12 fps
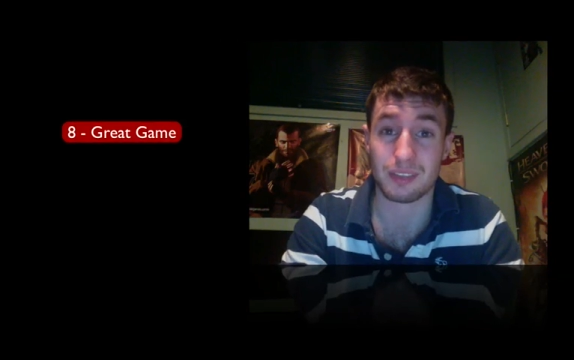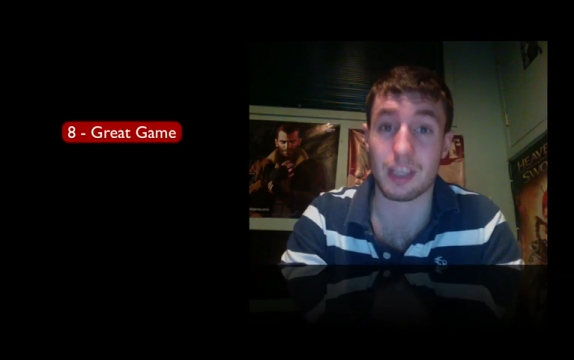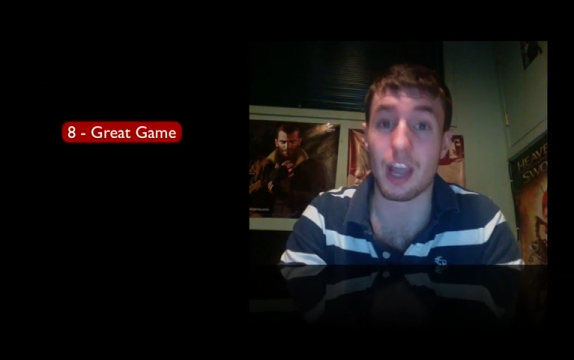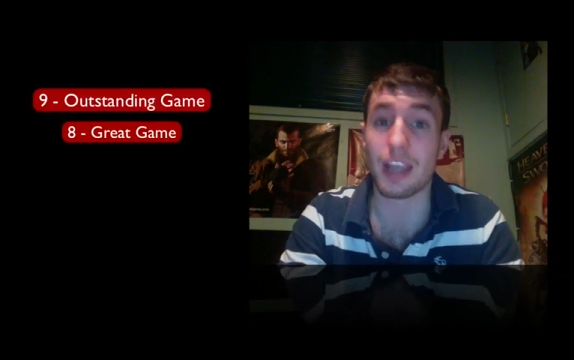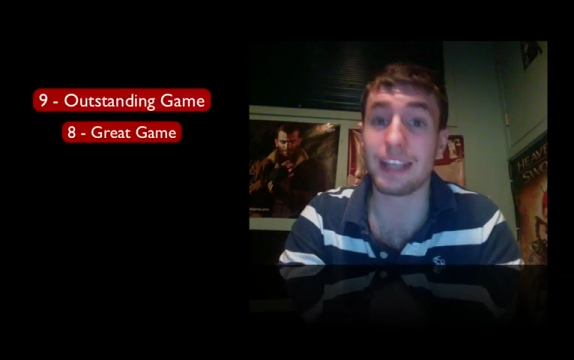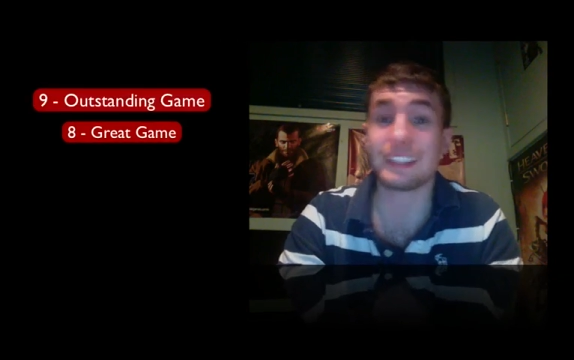
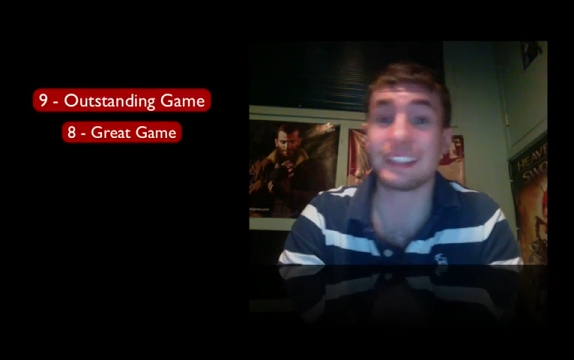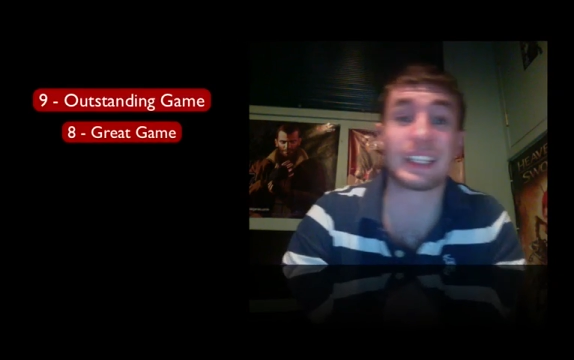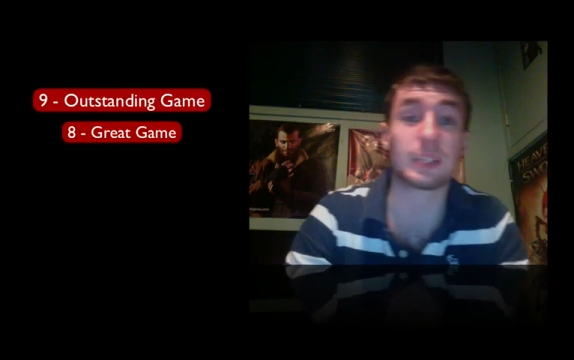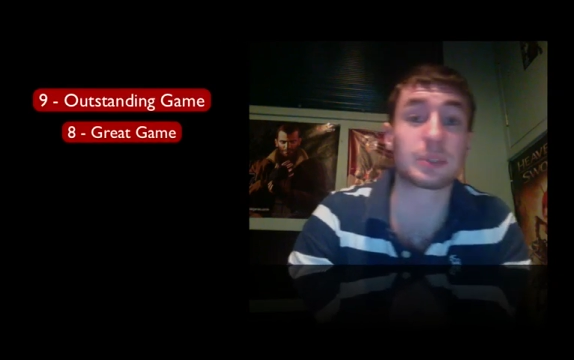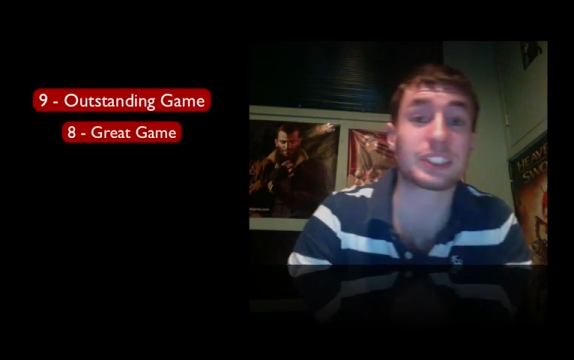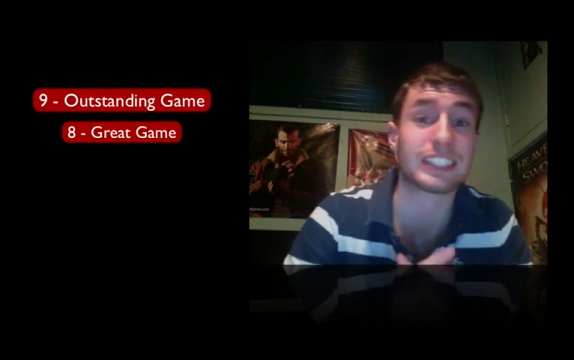9 is
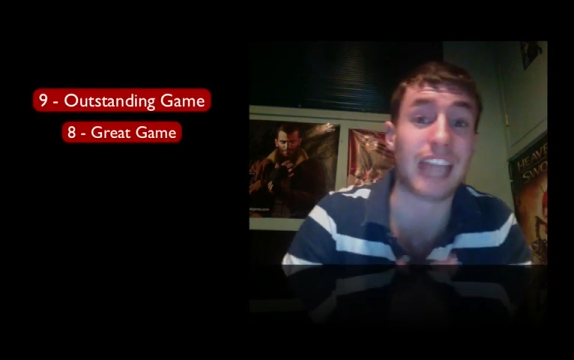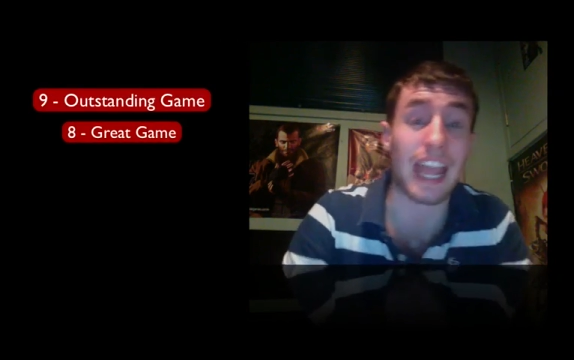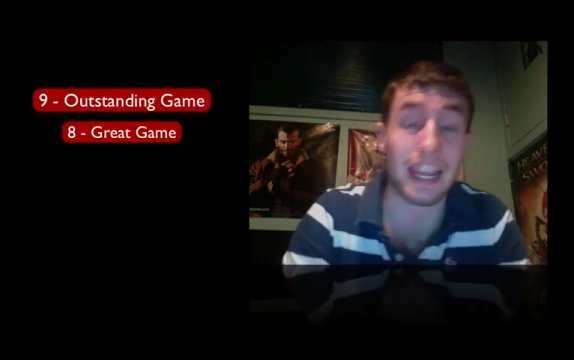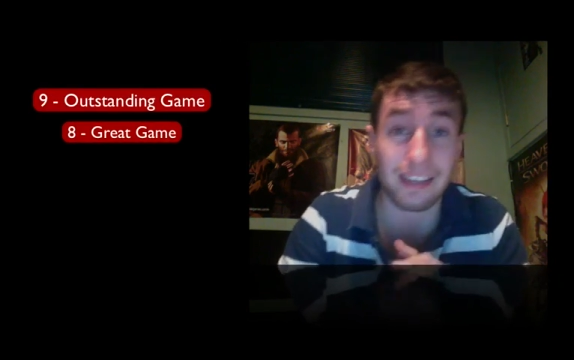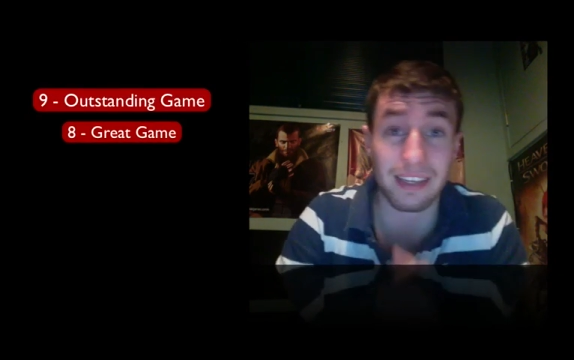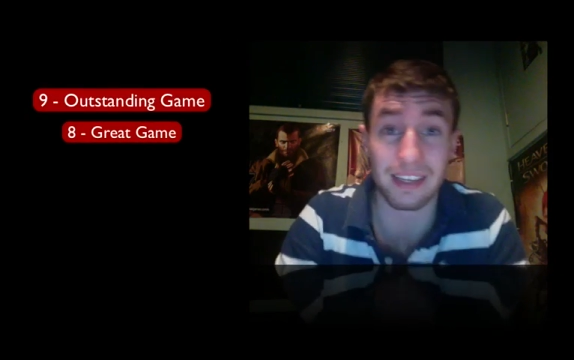an
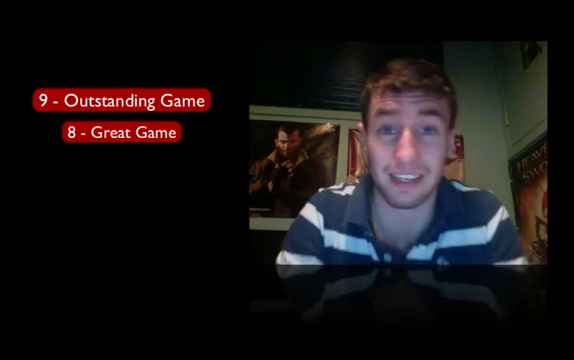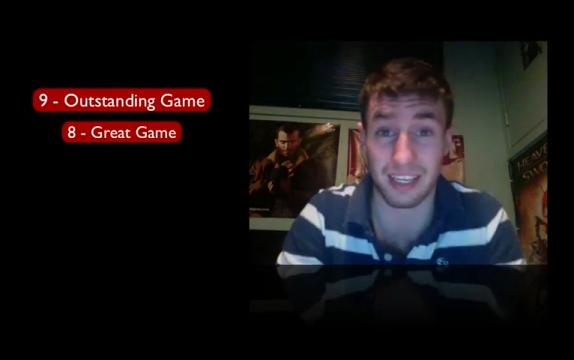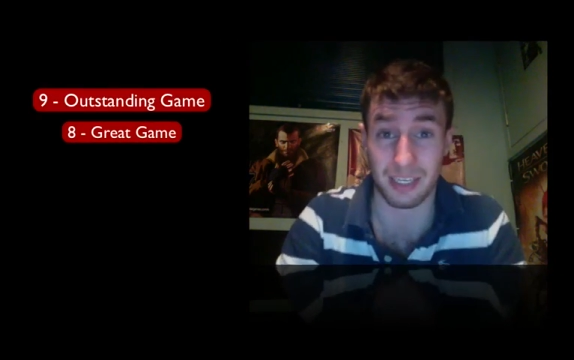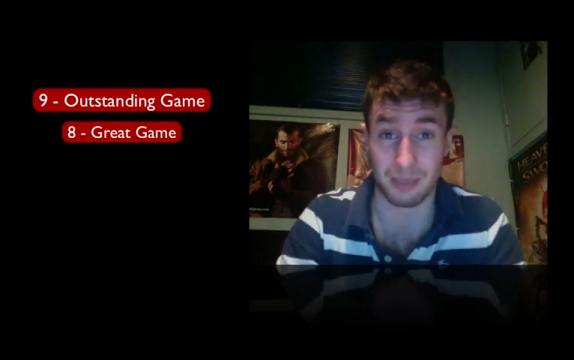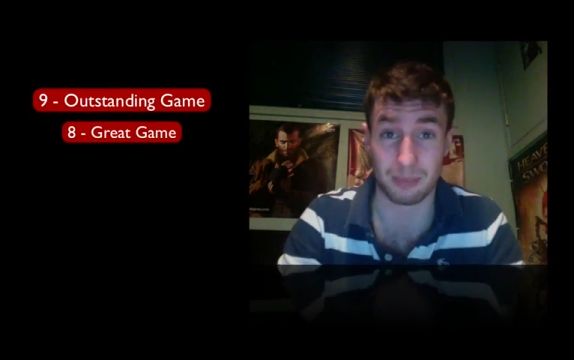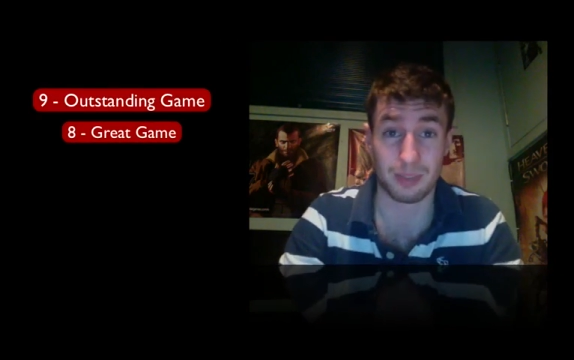outstanding
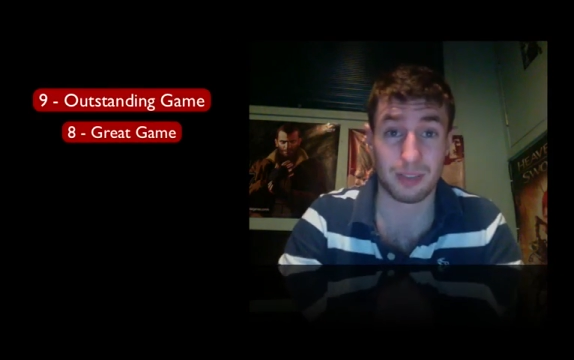game.